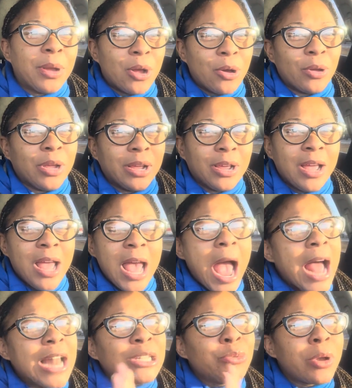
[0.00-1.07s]
going to go here.
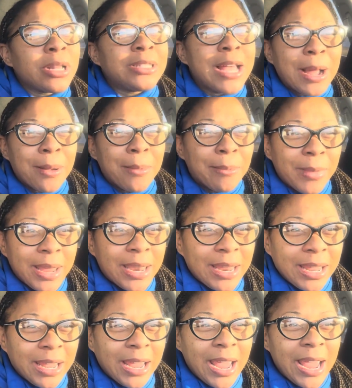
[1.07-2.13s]
I just want to take a
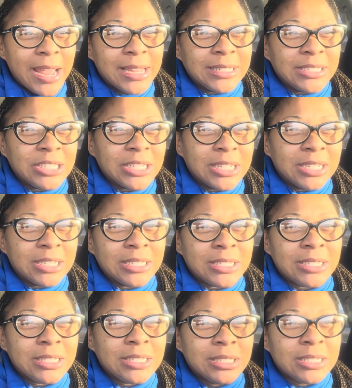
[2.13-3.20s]
minute and
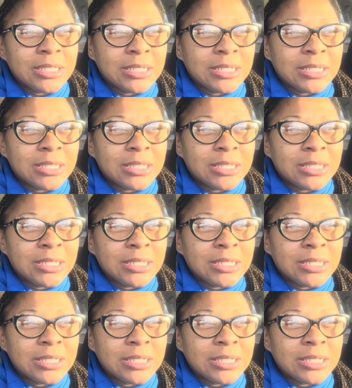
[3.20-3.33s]
just